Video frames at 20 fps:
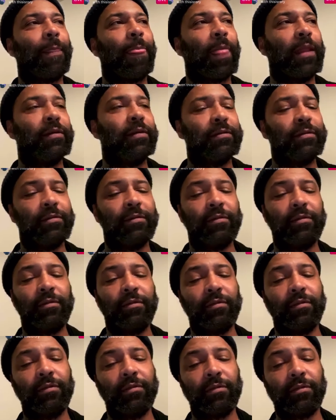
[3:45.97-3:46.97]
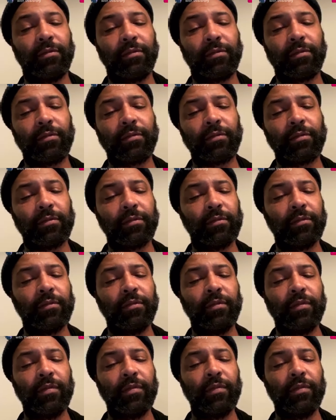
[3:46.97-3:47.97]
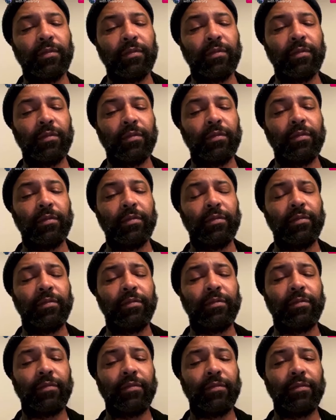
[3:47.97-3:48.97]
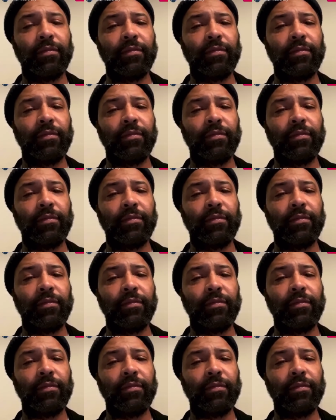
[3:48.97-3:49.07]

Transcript: This person isn't speaking.